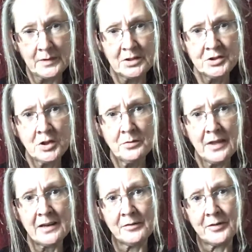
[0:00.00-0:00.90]
show
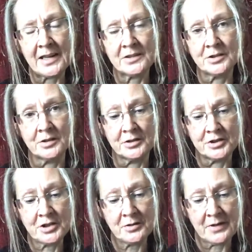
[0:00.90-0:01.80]
that affection,
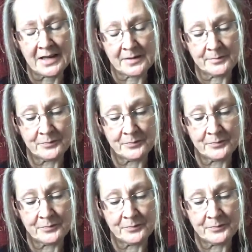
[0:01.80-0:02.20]
show that